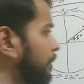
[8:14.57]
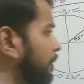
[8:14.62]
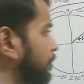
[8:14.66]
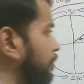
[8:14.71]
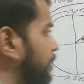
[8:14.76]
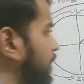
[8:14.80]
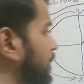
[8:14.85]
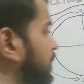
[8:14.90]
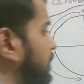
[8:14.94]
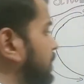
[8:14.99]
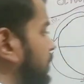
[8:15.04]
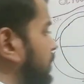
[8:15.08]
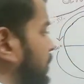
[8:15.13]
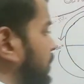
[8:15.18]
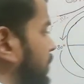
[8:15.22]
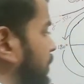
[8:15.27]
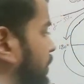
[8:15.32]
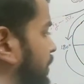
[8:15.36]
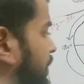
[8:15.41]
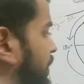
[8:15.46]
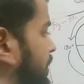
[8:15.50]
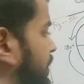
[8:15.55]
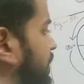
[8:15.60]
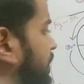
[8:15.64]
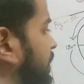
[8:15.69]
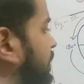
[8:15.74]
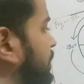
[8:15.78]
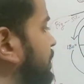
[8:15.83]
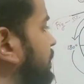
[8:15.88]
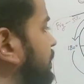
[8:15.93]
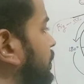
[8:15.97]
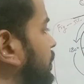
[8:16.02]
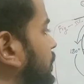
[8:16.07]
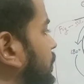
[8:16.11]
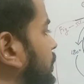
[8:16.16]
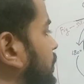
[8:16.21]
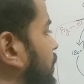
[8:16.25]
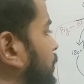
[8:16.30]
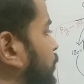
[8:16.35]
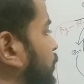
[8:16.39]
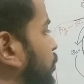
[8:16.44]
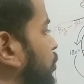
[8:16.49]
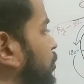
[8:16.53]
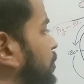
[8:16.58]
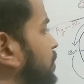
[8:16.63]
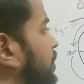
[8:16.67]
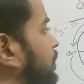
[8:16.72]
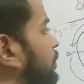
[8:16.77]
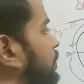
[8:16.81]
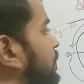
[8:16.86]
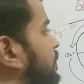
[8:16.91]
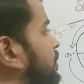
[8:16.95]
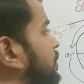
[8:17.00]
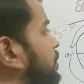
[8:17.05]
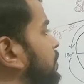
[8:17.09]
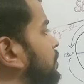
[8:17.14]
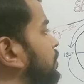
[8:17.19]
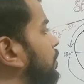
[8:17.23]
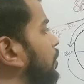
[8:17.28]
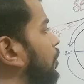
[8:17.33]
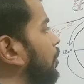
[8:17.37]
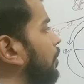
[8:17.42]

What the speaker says: But this is the portion which is